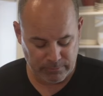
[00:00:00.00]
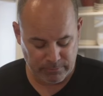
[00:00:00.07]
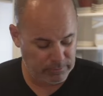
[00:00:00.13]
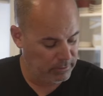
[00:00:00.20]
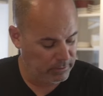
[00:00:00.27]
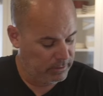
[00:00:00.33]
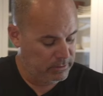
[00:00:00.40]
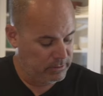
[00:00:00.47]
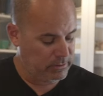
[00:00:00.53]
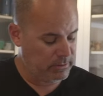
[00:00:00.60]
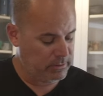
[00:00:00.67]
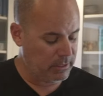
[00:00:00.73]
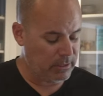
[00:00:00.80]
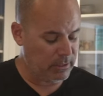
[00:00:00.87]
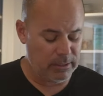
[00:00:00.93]

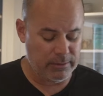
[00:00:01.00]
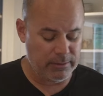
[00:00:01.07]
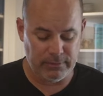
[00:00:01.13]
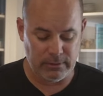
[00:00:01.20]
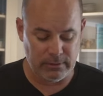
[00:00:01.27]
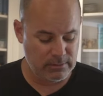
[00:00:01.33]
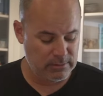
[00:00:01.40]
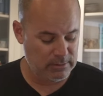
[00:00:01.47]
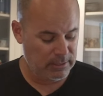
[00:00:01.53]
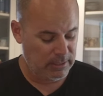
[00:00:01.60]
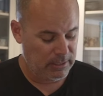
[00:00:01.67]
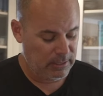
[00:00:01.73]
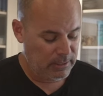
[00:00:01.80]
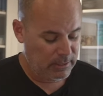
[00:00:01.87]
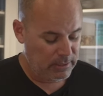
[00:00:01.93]
interesting enough, this
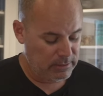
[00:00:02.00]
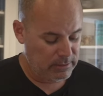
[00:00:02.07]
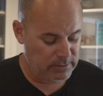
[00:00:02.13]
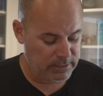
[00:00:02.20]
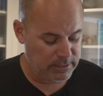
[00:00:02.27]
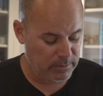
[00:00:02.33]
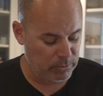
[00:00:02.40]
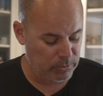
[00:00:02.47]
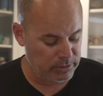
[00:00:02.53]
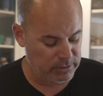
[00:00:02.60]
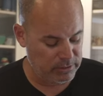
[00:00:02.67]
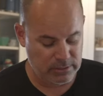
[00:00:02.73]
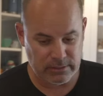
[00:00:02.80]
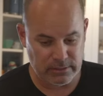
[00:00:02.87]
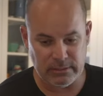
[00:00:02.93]

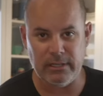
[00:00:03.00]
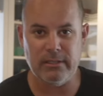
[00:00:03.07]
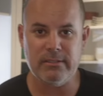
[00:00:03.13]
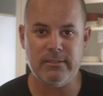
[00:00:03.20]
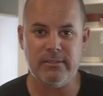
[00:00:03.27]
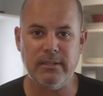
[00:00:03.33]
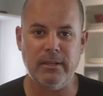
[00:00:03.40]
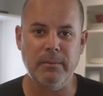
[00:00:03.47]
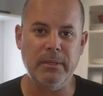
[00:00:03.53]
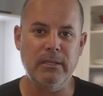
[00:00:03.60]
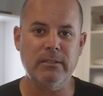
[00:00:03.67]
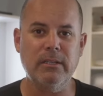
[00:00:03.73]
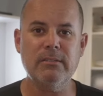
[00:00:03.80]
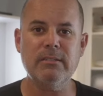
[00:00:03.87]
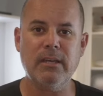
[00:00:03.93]
sandwich does, I mean,
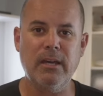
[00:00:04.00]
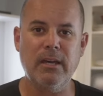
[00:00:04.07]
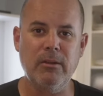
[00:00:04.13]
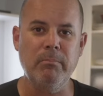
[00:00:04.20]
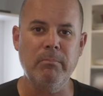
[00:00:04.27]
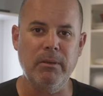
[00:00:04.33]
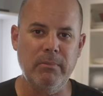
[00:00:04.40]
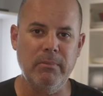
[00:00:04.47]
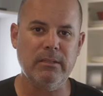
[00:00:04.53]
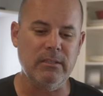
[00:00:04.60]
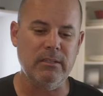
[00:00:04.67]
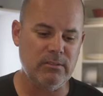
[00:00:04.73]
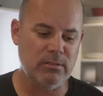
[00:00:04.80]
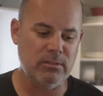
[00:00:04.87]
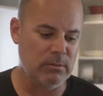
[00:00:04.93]
it does kind of mimic
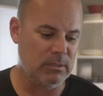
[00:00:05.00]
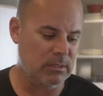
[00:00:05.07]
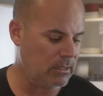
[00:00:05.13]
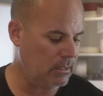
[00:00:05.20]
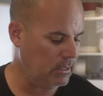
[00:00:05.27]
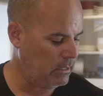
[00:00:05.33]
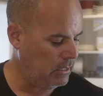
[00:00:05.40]
this tuna,